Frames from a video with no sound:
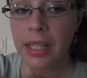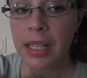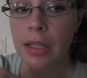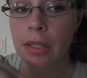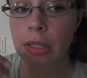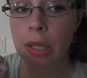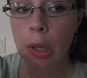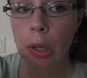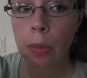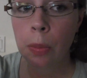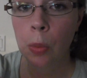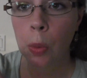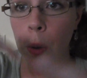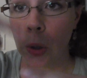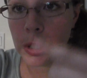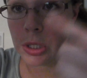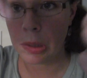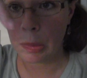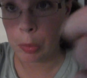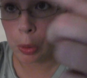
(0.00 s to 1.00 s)
So the
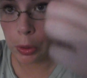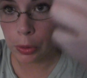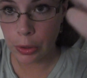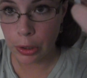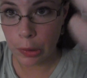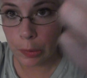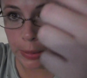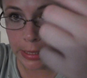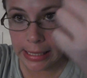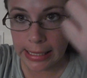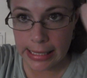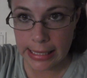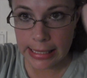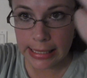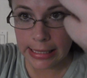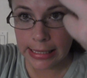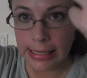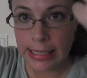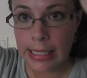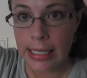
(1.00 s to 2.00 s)
more
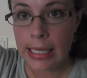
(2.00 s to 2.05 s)
tumultuous